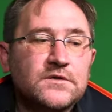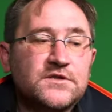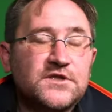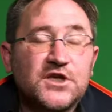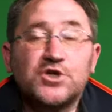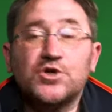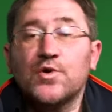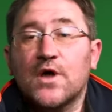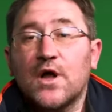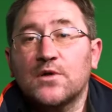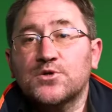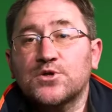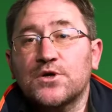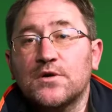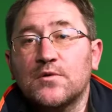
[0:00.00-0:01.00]
tissue
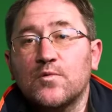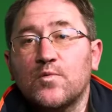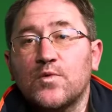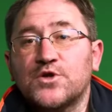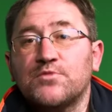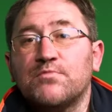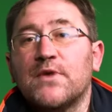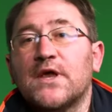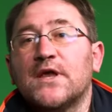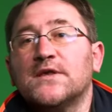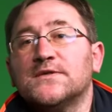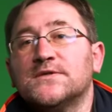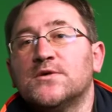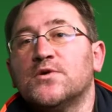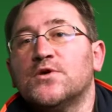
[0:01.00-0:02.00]
culture, which
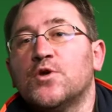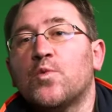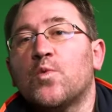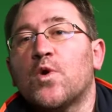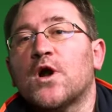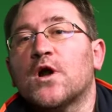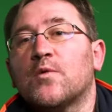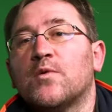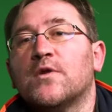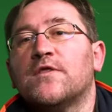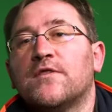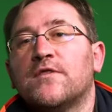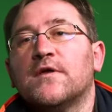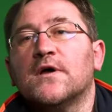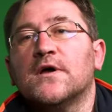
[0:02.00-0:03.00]
means you work with
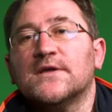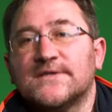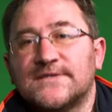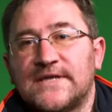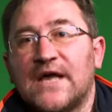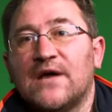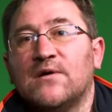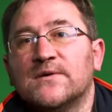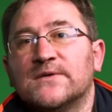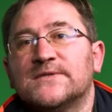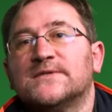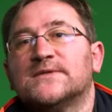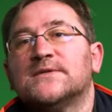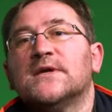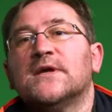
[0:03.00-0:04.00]
cells
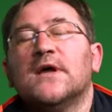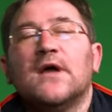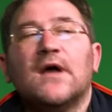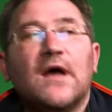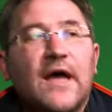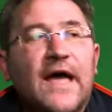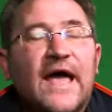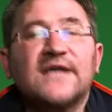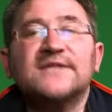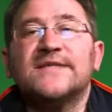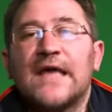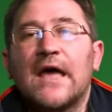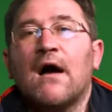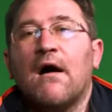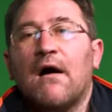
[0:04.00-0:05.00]
as
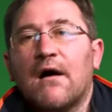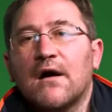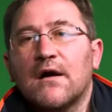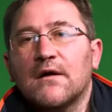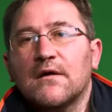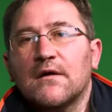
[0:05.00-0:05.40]
they are,